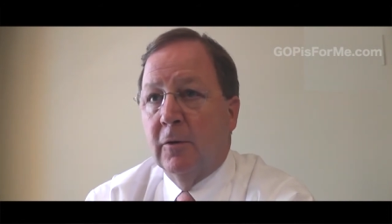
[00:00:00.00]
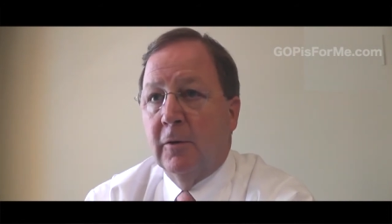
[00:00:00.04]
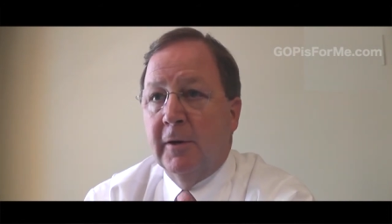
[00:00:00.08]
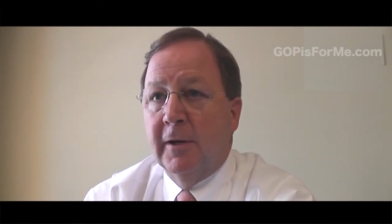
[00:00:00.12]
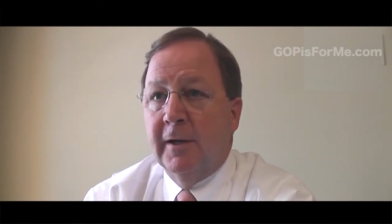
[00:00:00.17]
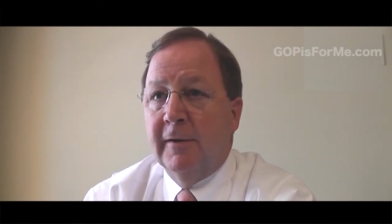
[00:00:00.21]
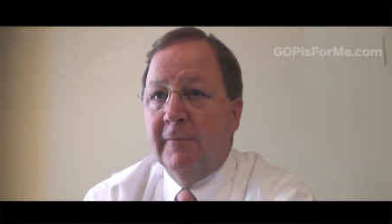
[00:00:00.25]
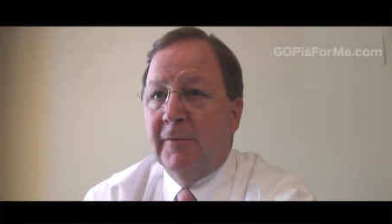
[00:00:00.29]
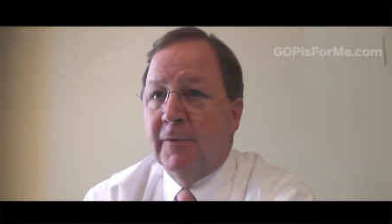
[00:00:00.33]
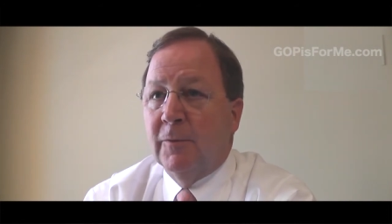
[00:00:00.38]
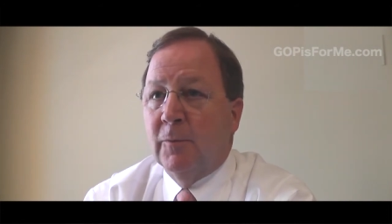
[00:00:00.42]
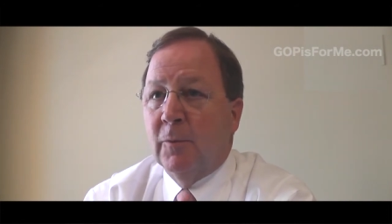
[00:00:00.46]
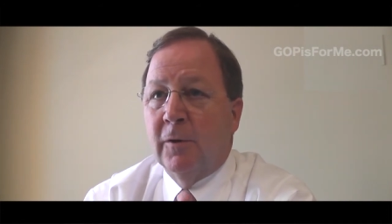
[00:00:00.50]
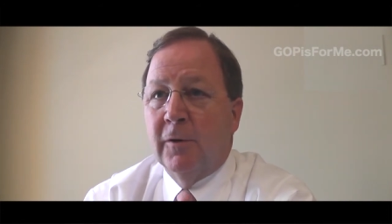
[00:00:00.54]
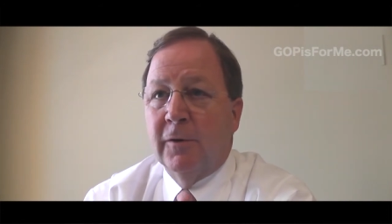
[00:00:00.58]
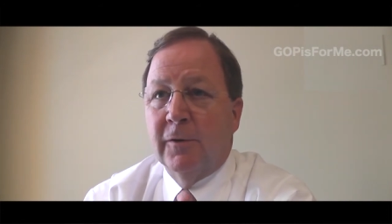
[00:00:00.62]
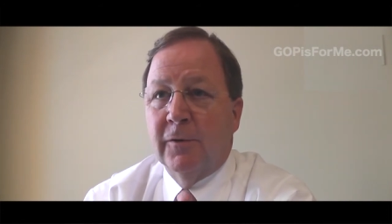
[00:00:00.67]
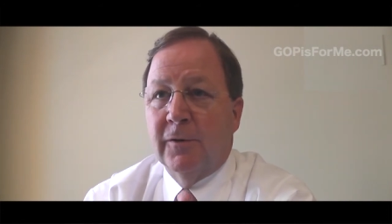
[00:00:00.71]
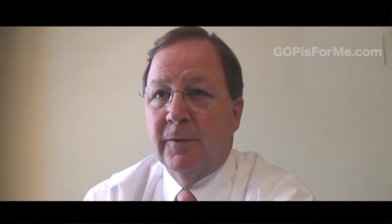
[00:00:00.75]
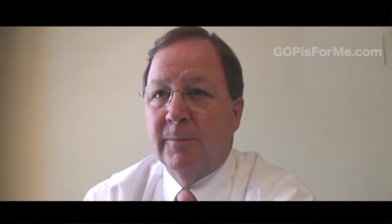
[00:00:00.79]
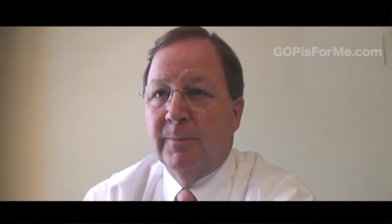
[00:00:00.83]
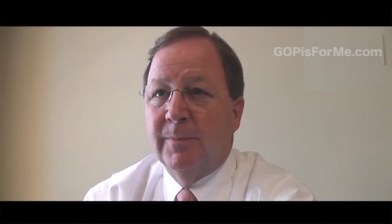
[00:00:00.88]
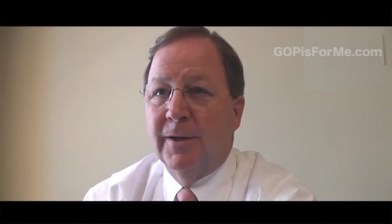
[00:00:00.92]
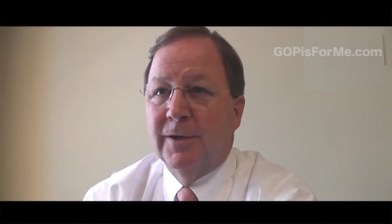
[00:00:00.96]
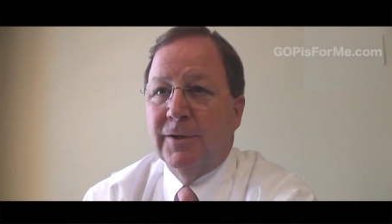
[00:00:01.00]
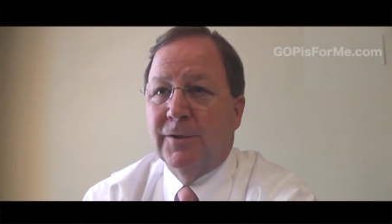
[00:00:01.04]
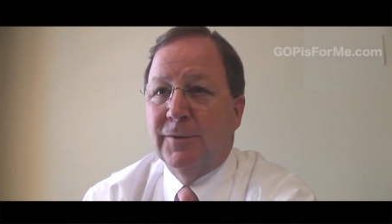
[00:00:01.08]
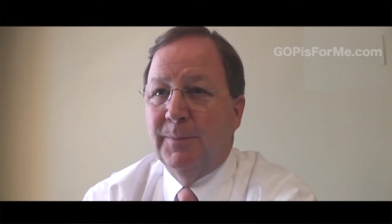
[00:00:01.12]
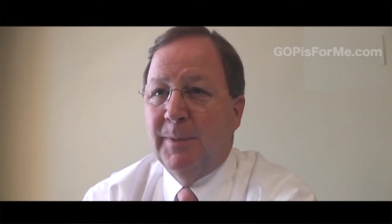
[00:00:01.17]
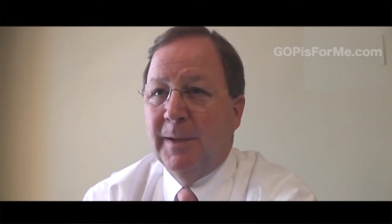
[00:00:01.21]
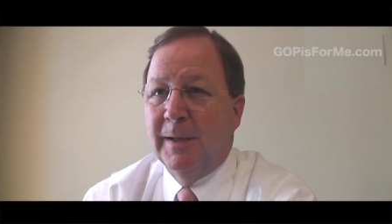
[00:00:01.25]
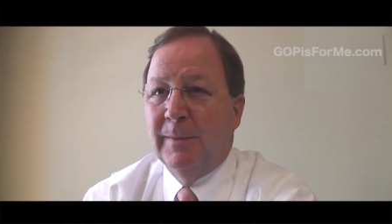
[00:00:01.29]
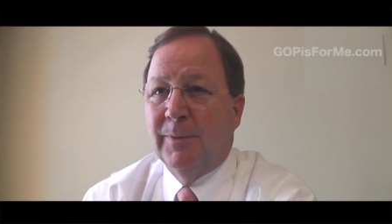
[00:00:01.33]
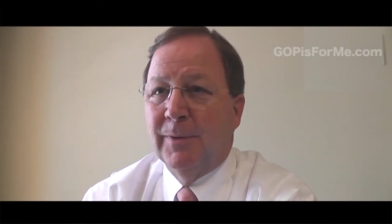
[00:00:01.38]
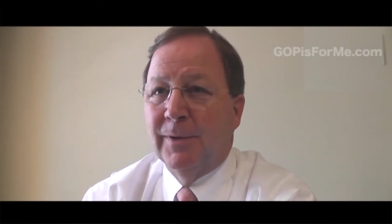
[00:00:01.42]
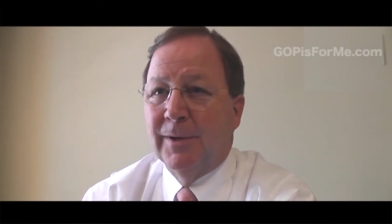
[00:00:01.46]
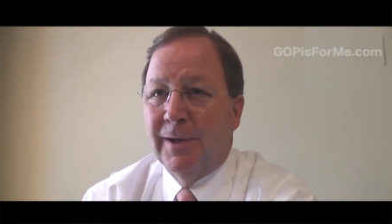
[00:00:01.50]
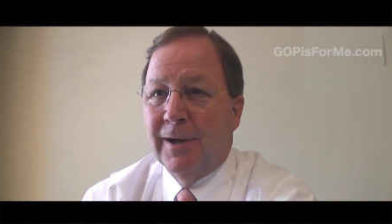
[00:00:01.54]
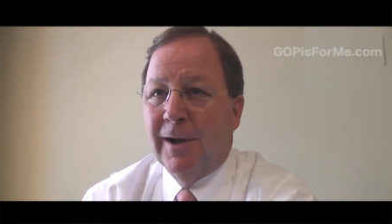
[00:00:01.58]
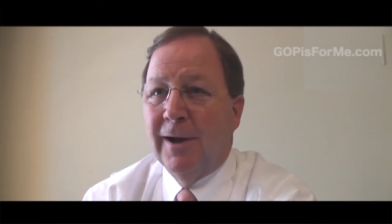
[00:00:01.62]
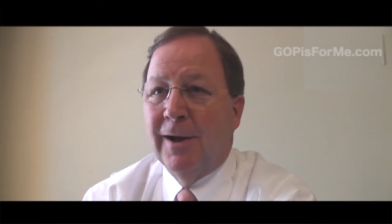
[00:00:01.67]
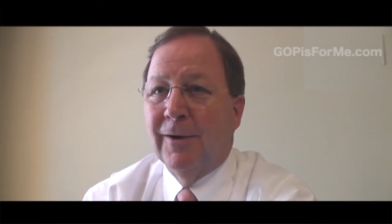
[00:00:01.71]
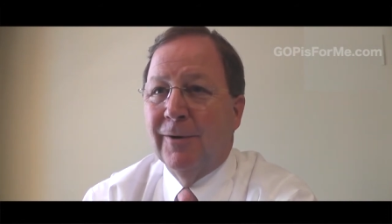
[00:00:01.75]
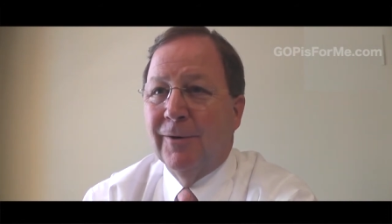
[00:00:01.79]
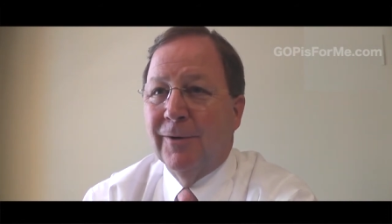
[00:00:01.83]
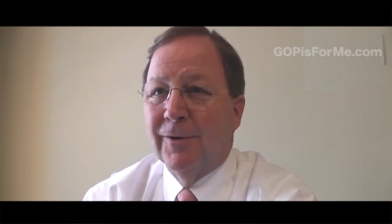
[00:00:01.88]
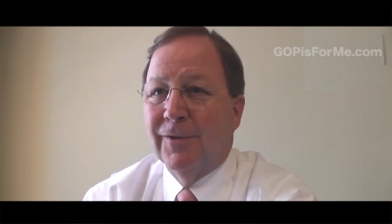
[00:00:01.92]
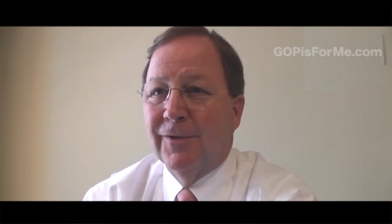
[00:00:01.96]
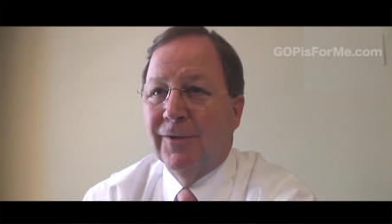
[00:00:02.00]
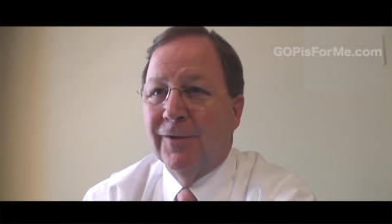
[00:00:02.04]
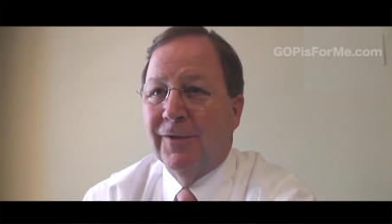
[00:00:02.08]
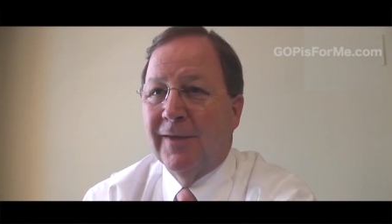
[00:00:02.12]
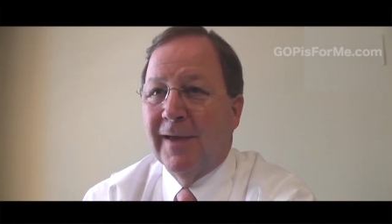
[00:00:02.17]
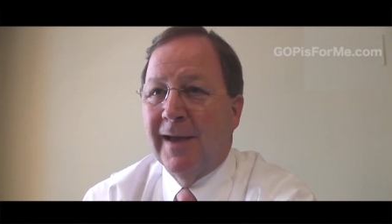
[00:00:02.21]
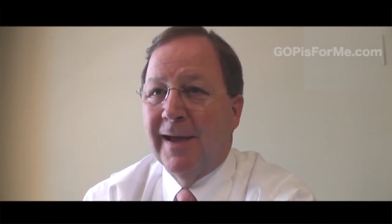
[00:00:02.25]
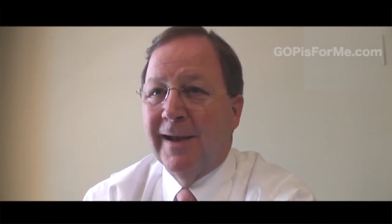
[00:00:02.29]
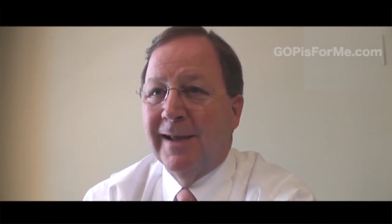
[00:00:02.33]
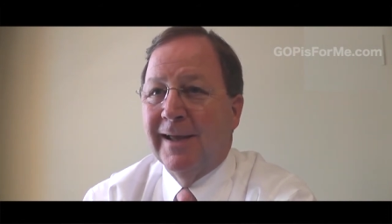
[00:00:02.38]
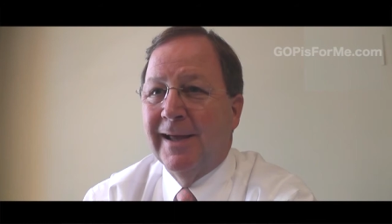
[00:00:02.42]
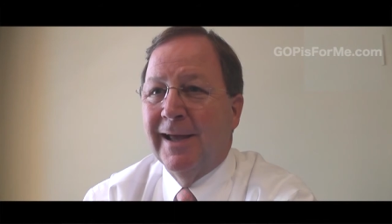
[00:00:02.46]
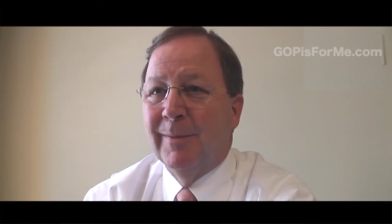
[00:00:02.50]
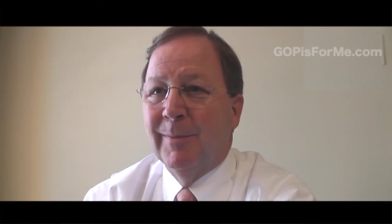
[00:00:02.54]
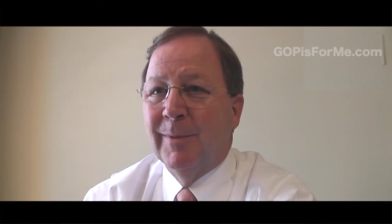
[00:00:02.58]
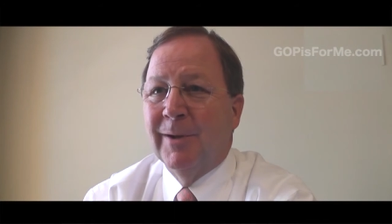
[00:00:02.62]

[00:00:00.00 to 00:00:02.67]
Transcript: or even worse, a bunch of people in Congress deciding how